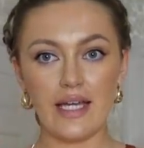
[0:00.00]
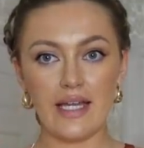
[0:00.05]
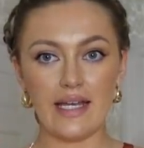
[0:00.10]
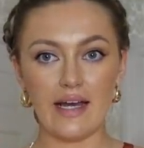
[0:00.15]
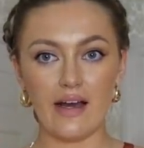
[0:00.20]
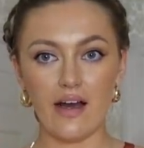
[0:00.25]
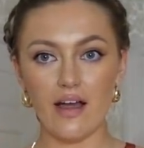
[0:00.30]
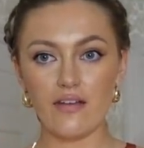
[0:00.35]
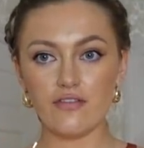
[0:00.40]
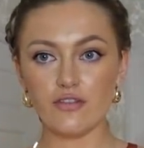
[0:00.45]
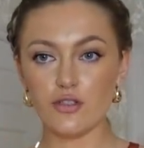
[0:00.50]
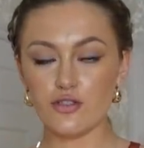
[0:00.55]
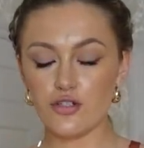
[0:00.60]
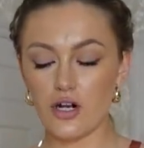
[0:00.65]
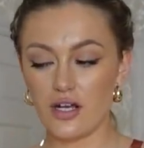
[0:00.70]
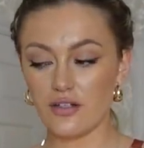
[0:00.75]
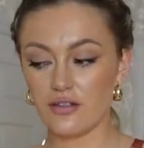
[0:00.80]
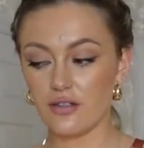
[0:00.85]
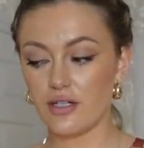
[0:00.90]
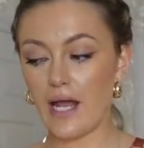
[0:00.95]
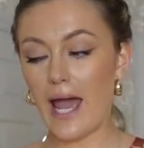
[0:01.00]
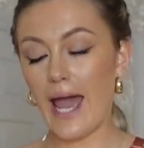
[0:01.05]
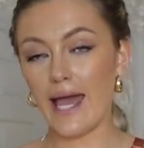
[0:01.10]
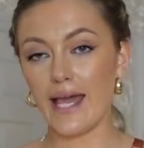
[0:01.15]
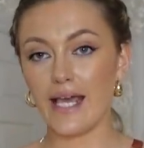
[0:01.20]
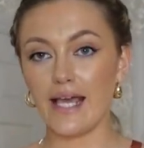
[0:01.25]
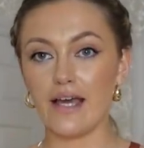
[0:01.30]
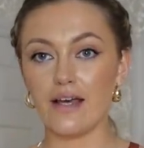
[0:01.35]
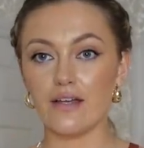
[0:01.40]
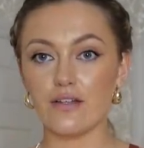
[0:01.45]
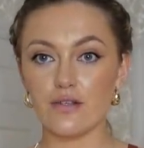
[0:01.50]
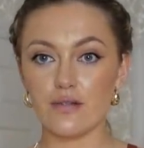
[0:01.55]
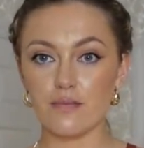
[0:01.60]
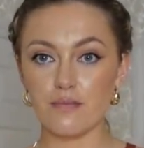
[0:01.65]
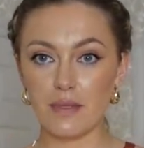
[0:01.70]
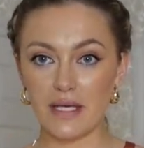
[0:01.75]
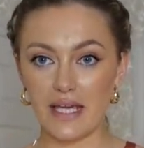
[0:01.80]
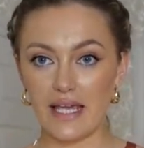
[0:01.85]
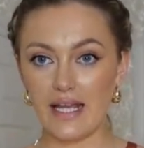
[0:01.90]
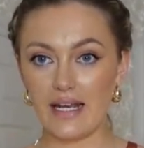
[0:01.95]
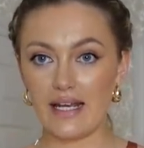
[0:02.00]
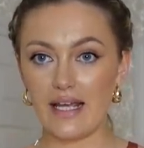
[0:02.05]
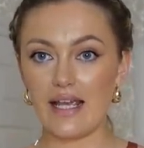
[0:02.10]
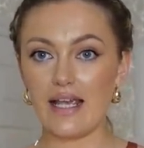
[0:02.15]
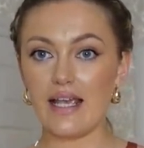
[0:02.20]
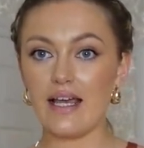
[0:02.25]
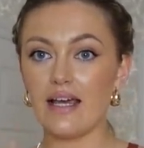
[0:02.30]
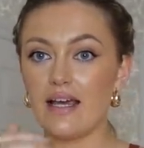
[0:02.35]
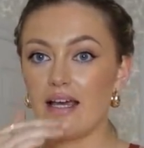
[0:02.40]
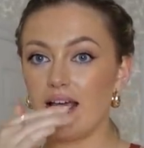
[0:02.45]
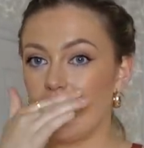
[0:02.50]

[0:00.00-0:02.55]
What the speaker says: Now, I have not tried on a bikini